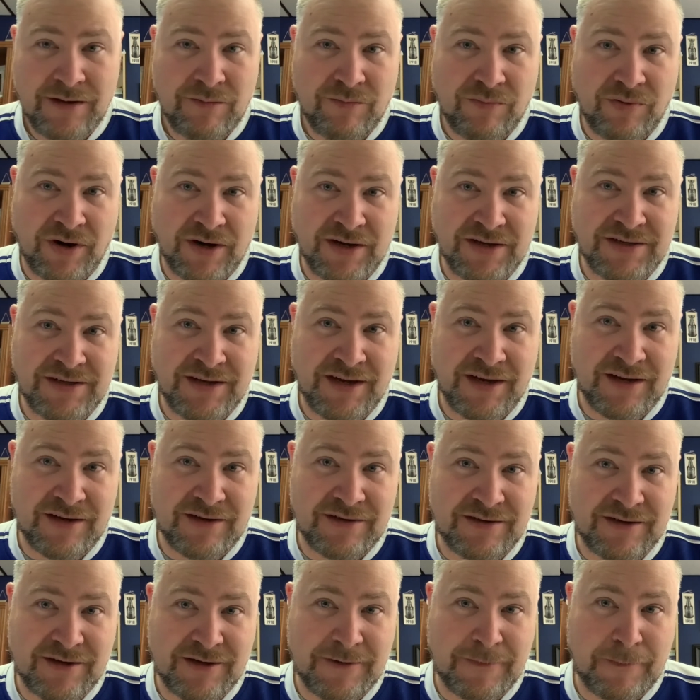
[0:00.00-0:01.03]
Price
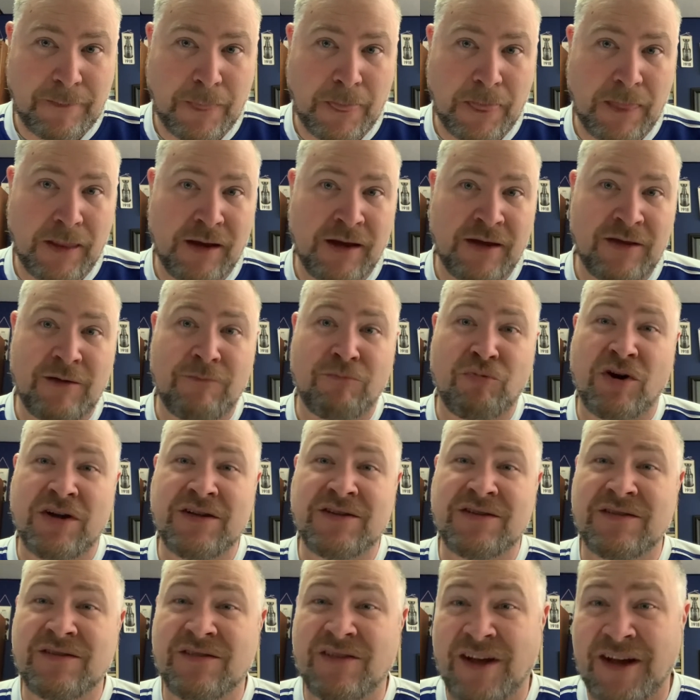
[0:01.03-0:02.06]
takes it. I think
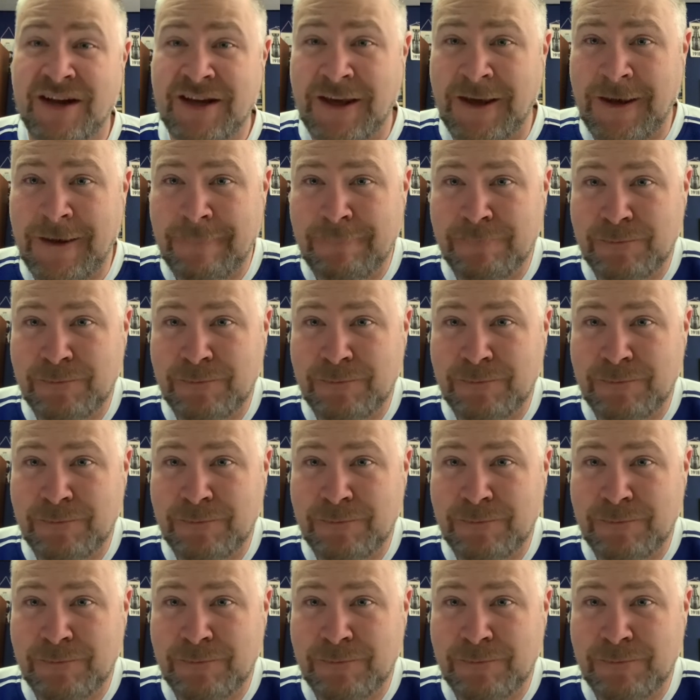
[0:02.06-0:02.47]
Price is lucky